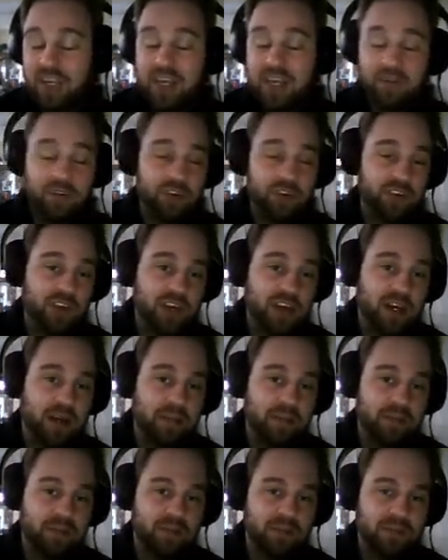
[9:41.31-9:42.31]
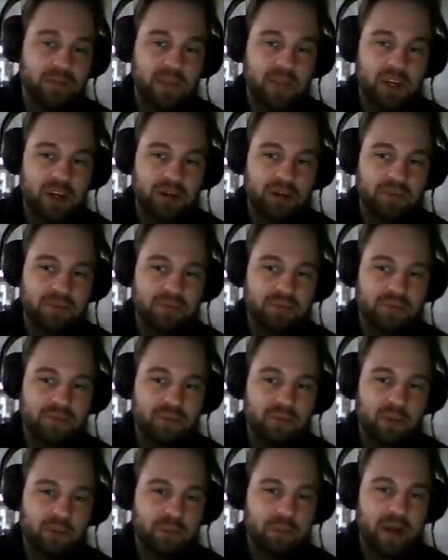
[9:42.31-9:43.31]
Evil's, you know,
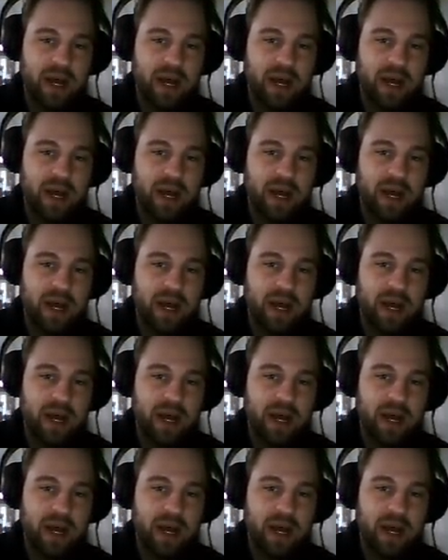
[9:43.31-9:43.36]
most